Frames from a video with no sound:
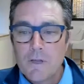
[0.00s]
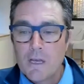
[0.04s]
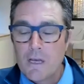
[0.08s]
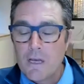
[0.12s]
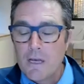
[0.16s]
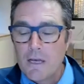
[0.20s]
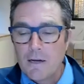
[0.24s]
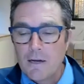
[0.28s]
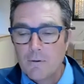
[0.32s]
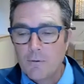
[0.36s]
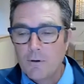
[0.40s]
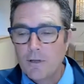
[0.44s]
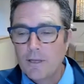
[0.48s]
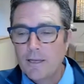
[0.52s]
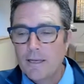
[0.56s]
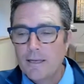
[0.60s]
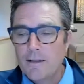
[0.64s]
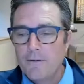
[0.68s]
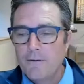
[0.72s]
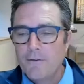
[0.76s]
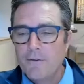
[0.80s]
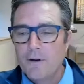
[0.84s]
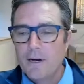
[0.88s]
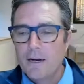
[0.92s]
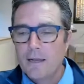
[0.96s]
It really
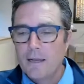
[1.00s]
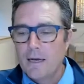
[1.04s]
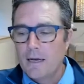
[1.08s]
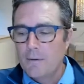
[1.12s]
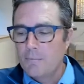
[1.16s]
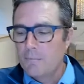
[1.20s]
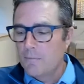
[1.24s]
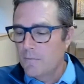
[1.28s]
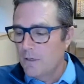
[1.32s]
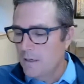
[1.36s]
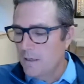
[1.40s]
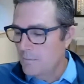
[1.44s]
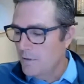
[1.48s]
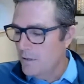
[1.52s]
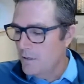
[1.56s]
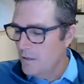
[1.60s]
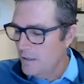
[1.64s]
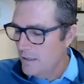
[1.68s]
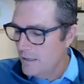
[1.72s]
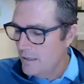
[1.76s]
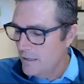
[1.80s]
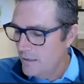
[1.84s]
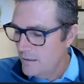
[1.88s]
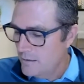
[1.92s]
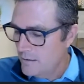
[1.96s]
is. And I'm going to
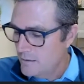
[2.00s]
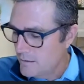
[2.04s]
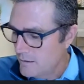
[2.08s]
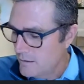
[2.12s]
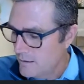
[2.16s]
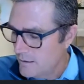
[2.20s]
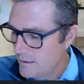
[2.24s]
get